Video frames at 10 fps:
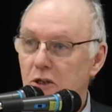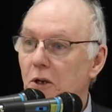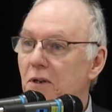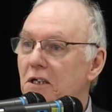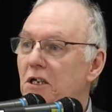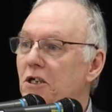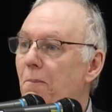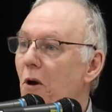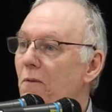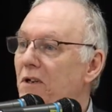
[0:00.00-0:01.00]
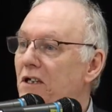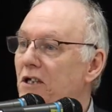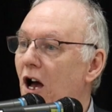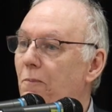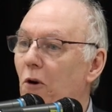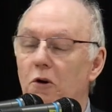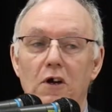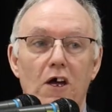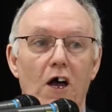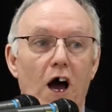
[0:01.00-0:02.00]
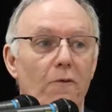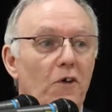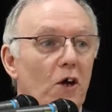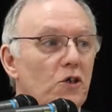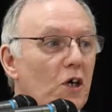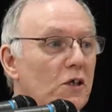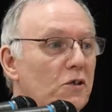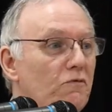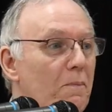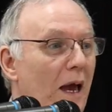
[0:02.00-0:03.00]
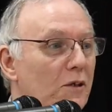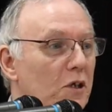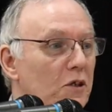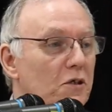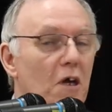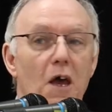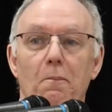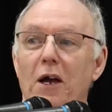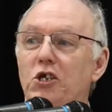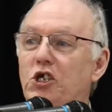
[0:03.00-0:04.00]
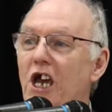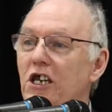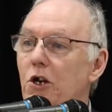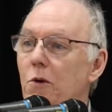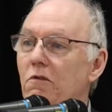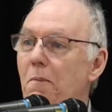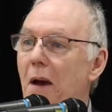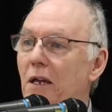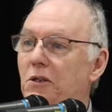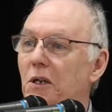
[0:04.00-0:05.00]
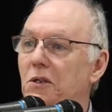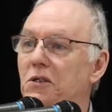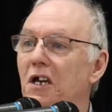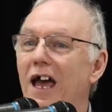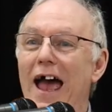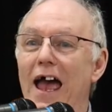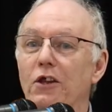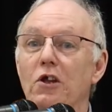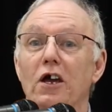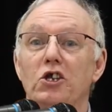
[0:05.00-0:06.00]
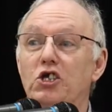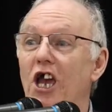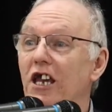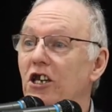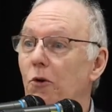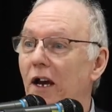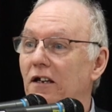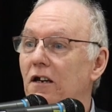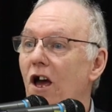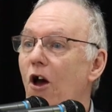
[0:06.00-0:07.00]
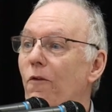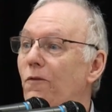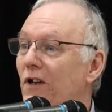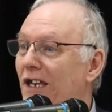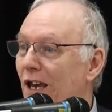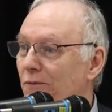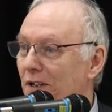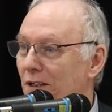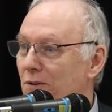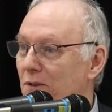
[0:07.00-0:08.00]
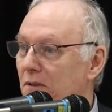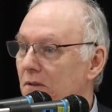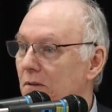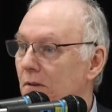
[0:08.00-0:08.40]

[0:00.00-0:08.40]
So, this is a perfect example of not just repentance, but genuine repentance and genuine forgiveness.